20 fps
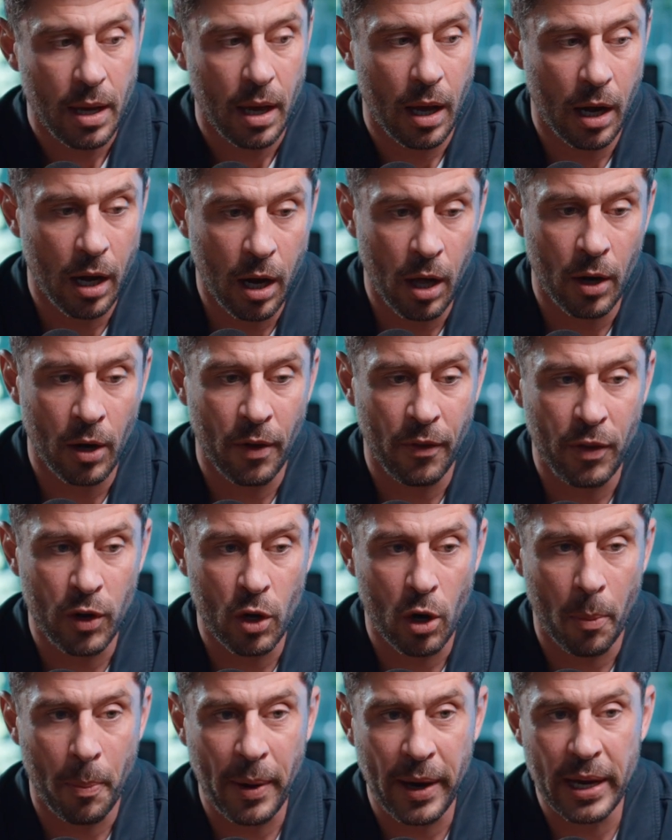A lot of
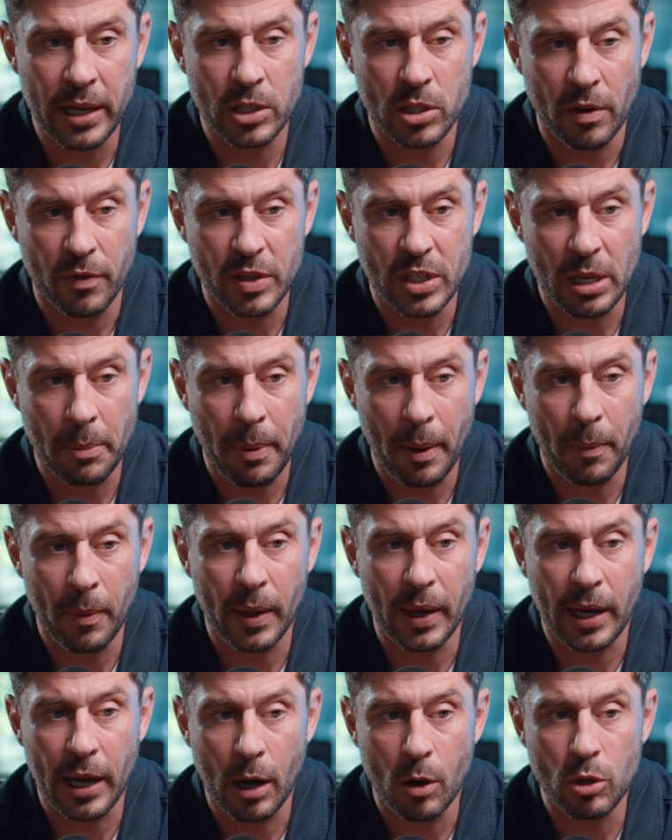Europeans, obviously people
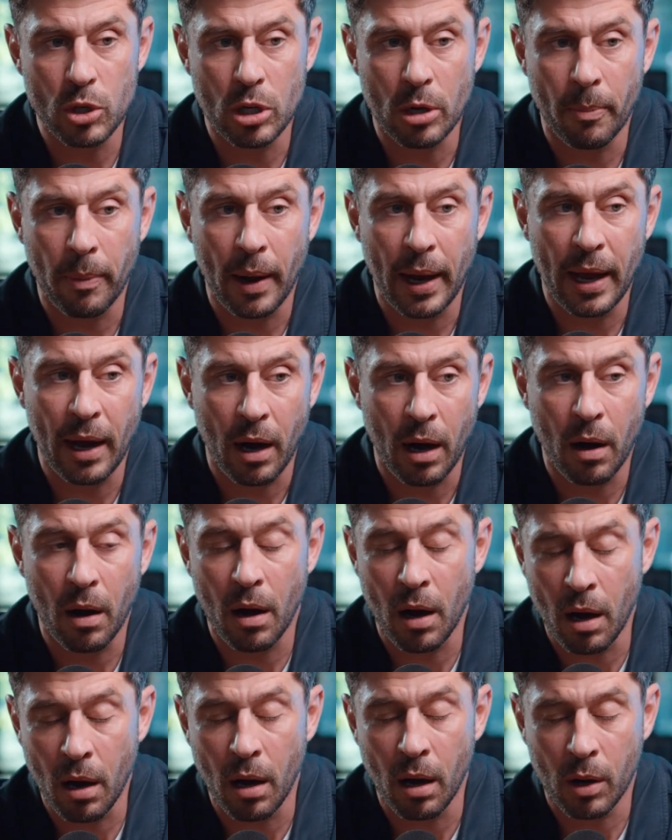that go to Dubai
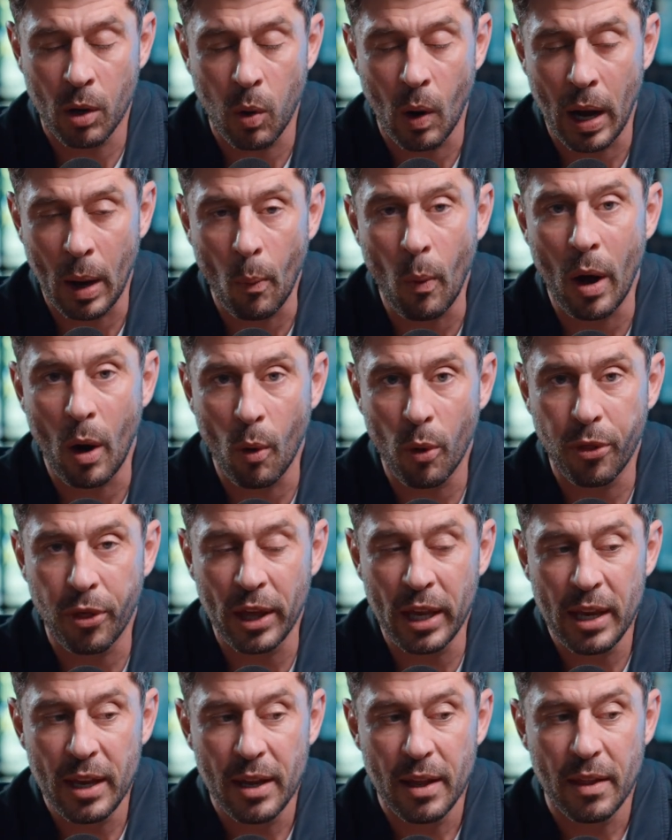are quite
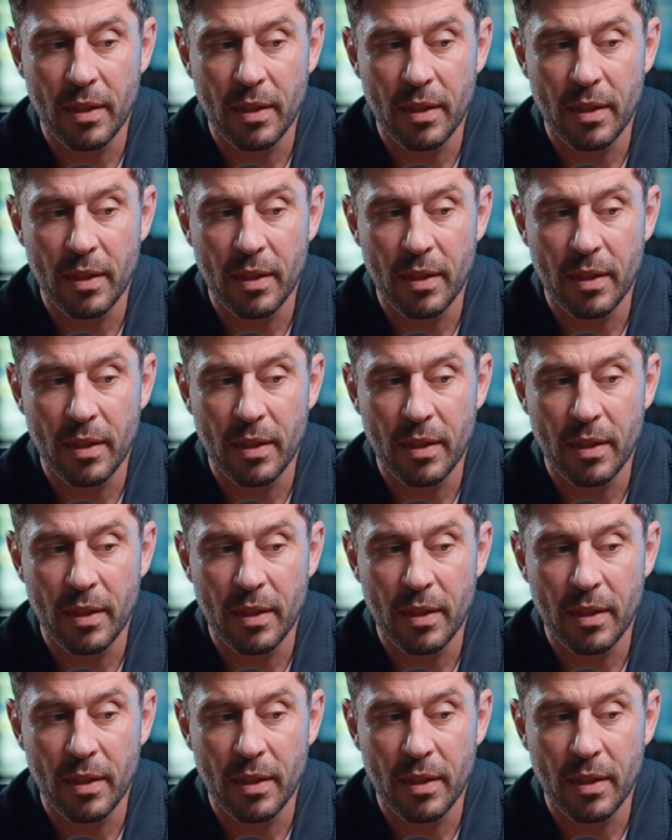wealthy.